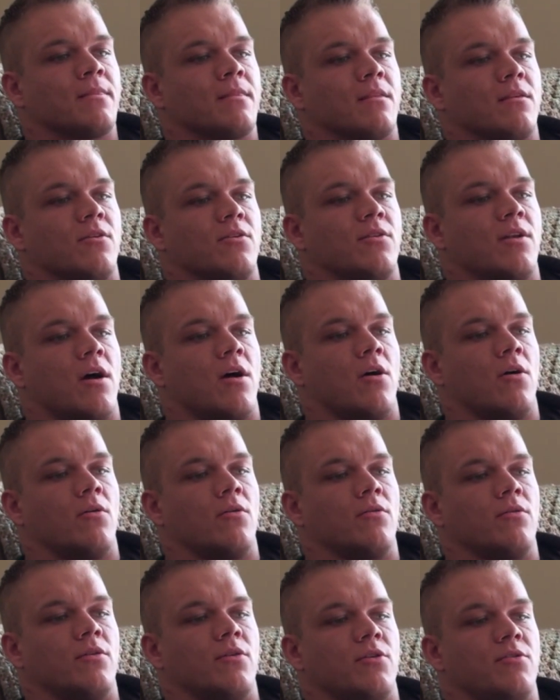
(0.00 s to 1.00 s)
you
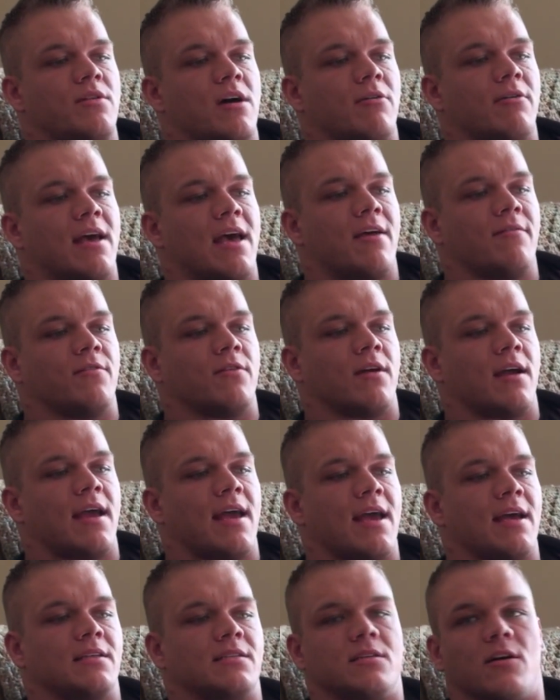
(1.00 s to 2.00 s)
don't have your
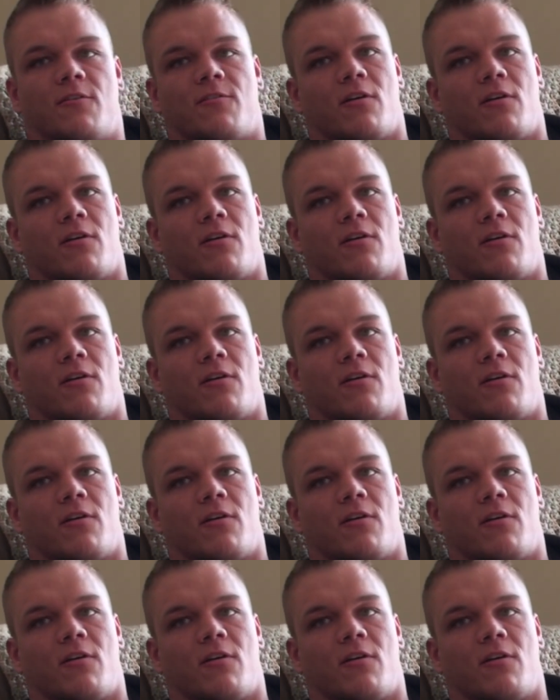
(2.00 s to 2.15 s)
head so